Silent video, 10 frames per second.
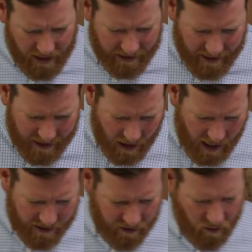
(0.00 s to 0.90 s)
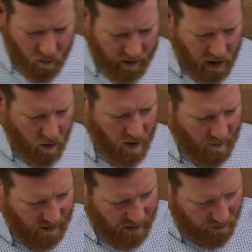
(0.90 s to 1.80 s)
And again, as we go
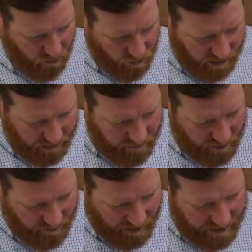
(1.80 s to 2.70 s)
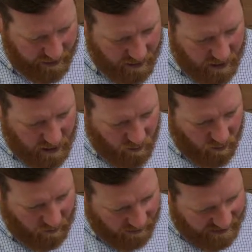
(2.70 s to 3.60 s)
up in authority, you know that.
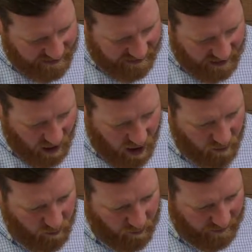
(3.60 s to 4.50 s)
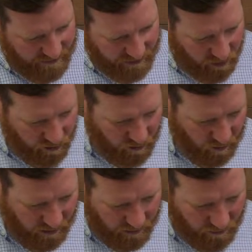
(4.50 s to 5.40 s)
We're pleasing God, we're pleasing who He's
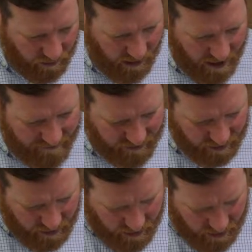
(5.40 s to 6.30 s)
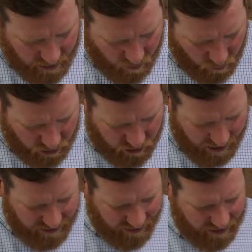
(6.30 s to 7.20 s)
put into our lives. The word
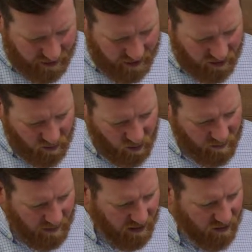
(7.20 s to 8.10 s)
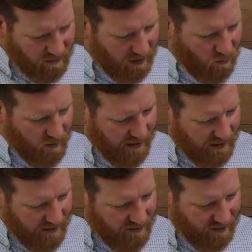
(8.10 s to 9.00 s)
translated testimony means to be a
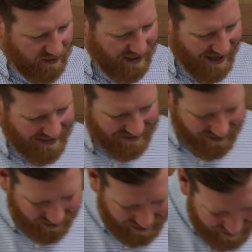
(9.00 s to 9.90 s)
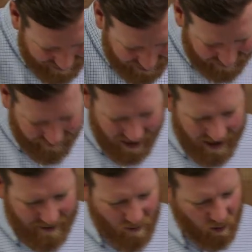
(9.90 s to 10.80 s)
witness, a test, to
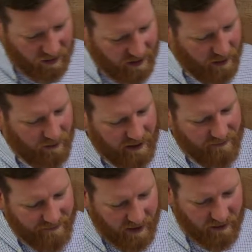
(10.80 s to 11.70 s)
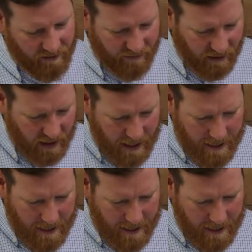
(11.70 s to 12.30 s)
testify, both literally and figuratively,